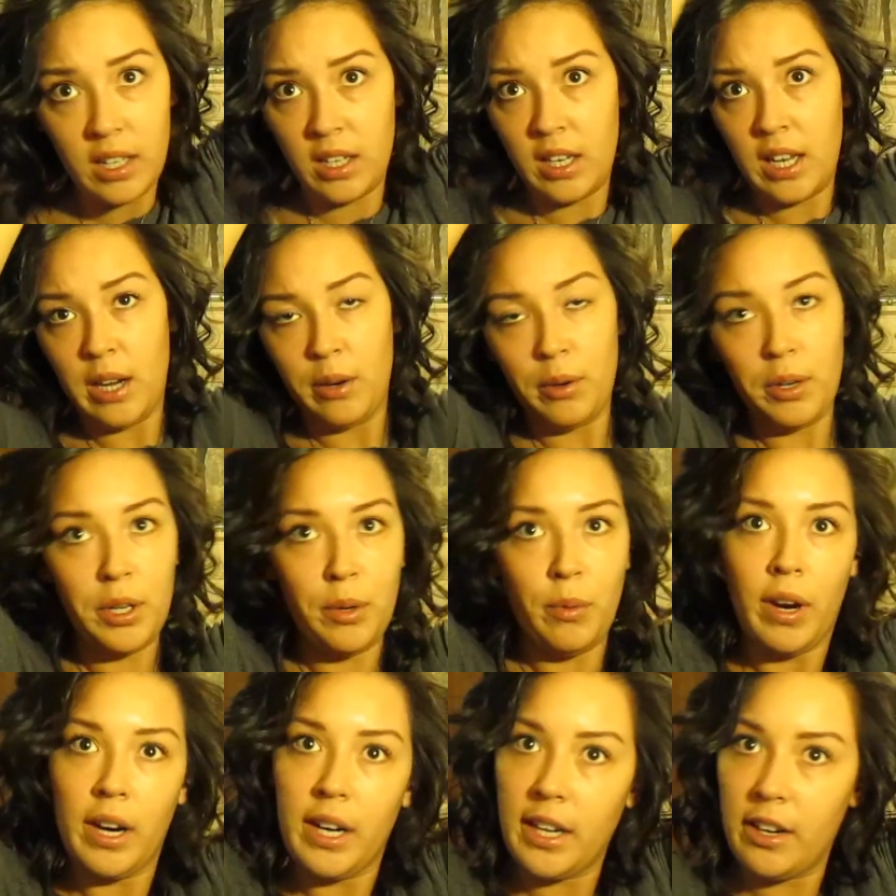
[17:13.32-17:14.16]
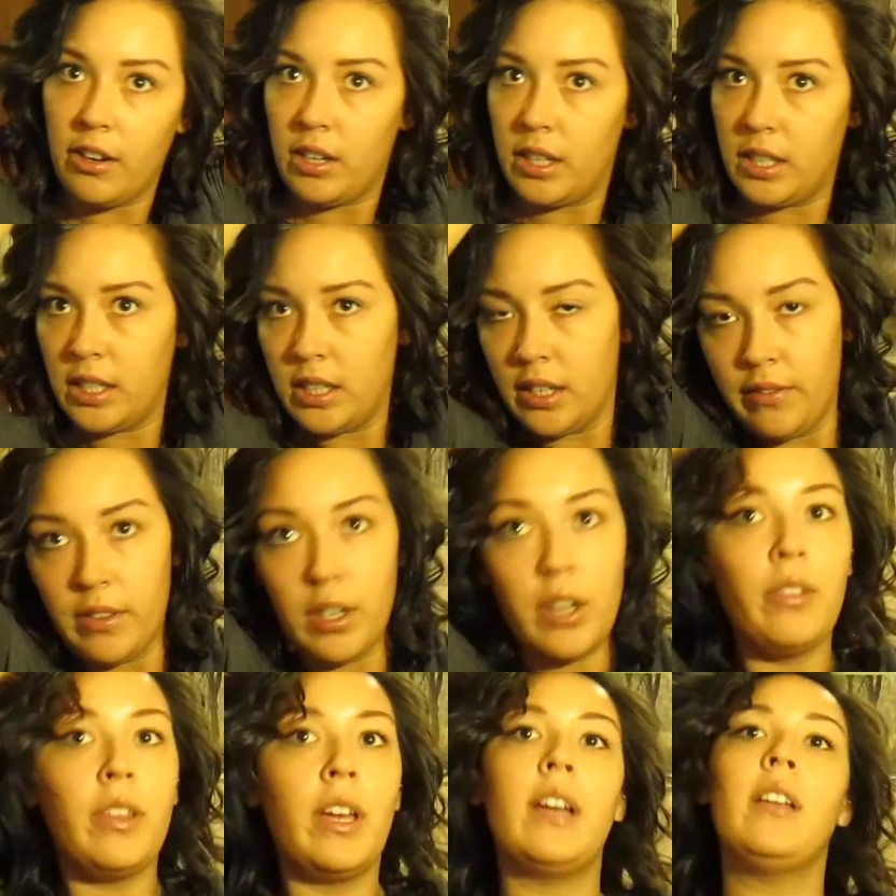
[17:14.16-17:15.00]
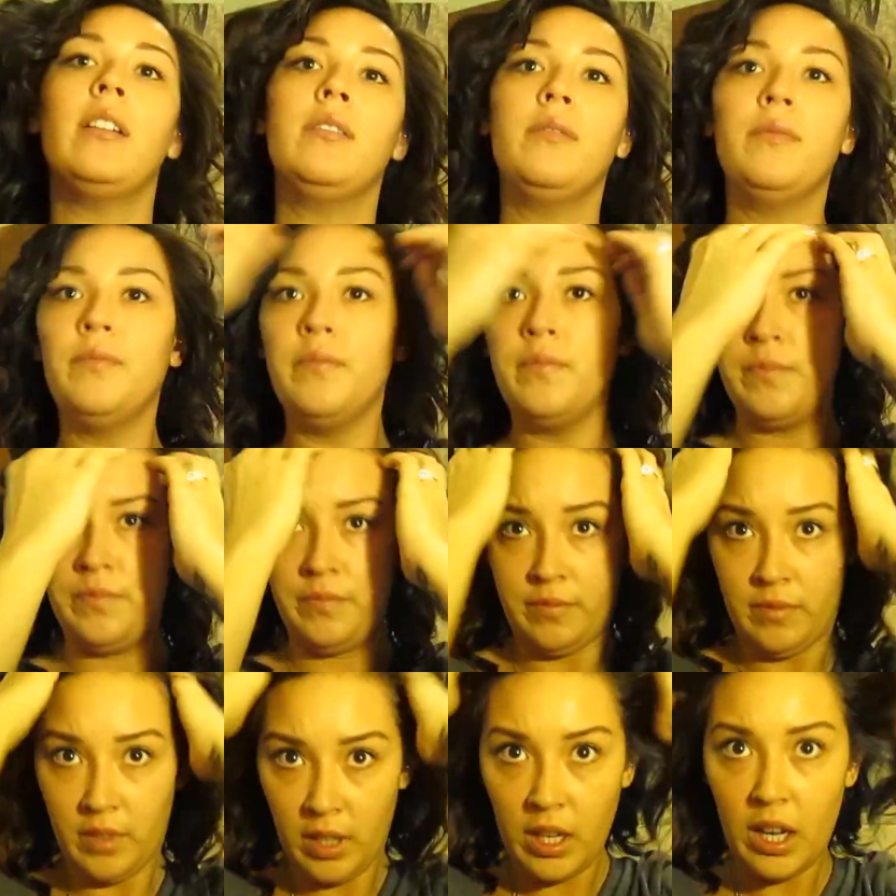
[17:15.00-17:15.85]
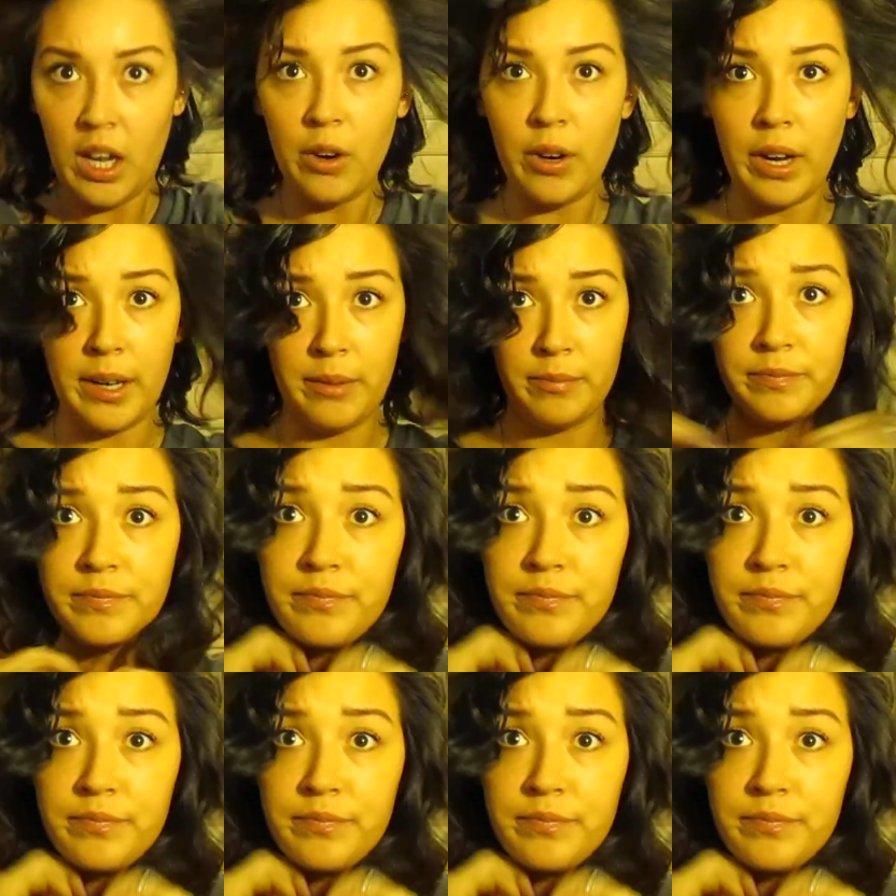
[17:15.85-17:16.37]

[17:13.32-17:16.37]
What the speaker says: How are you right here and I didn't even know that? Okay.